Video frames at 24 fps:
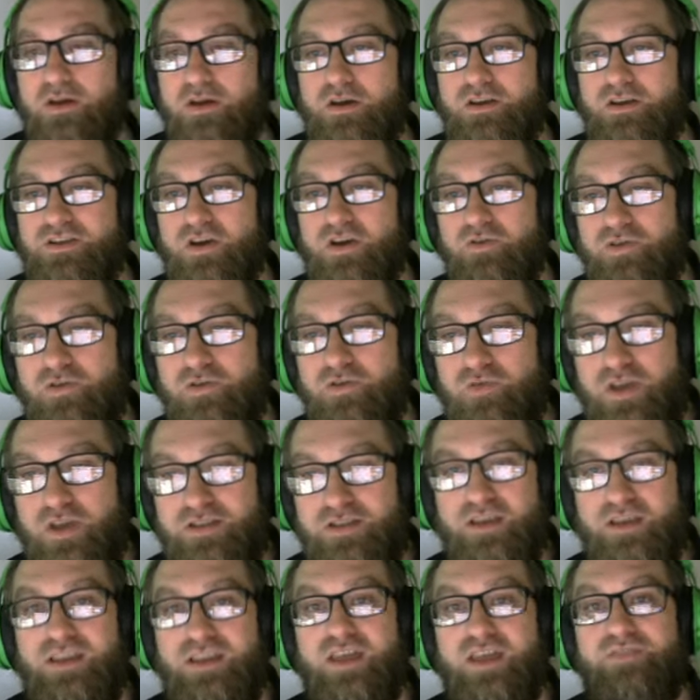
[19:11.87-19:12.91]
So you get
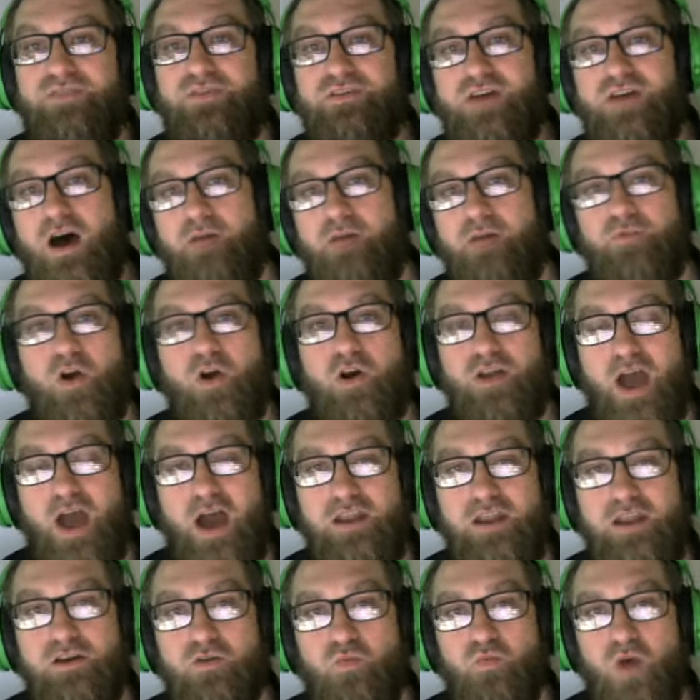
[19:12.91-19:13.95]
to get the top card out
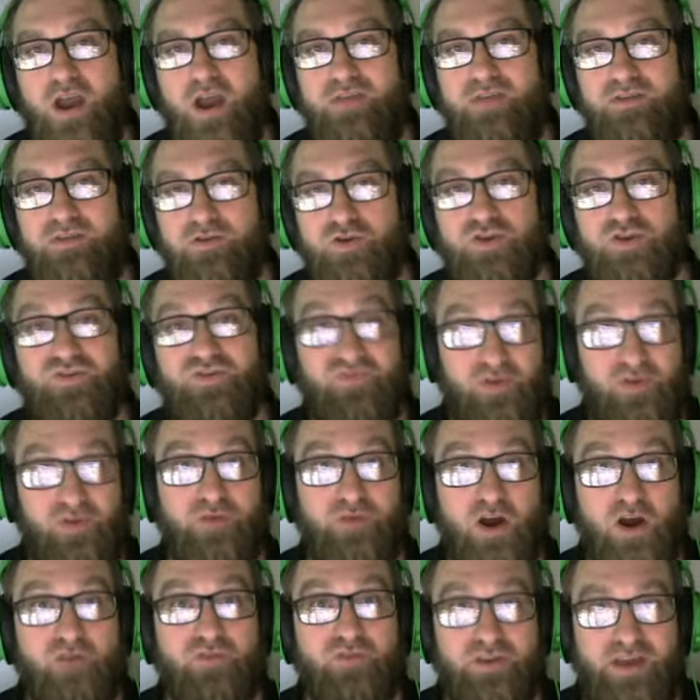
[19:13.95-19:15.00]
of your way that you just flipped
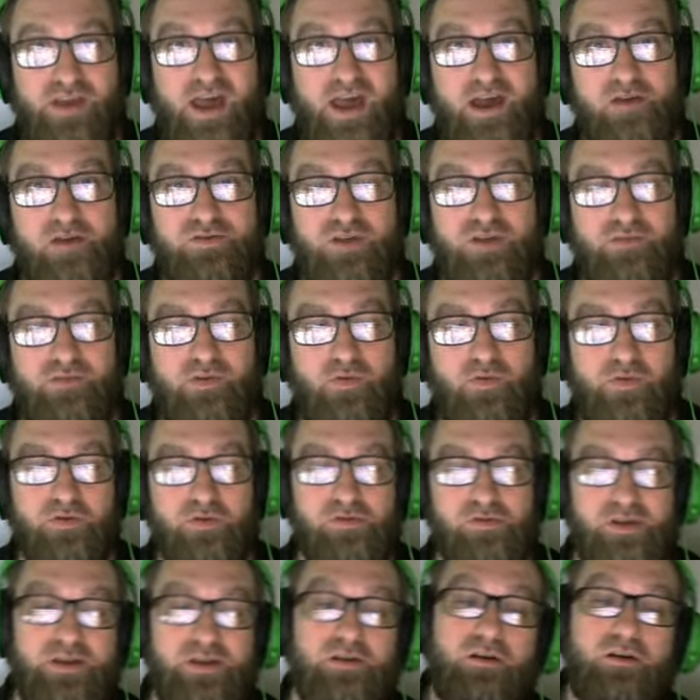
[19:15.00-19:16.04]
over to KO something with your
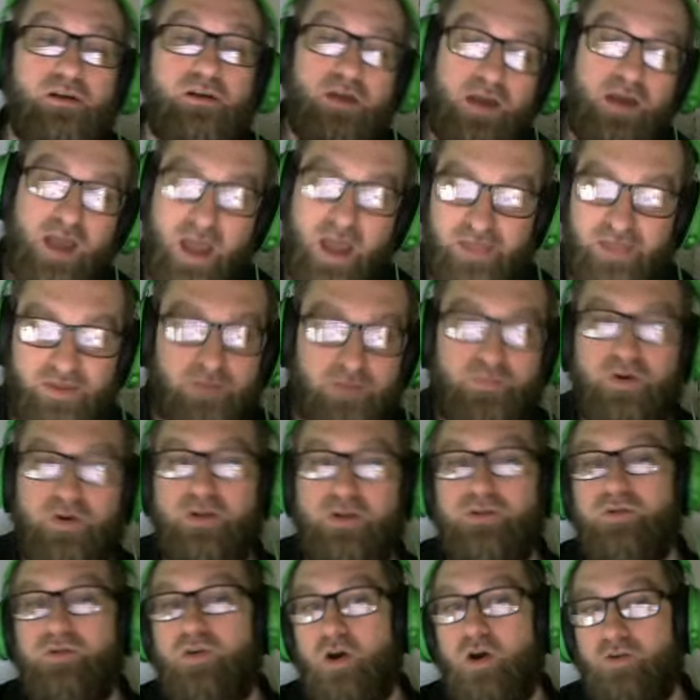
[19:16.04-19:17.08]
leader, and then put a
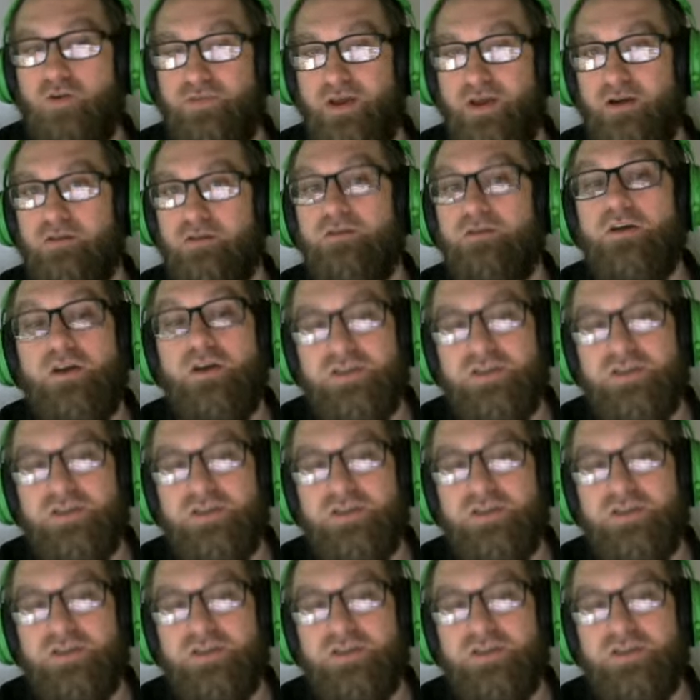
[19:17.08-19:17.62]
new card there.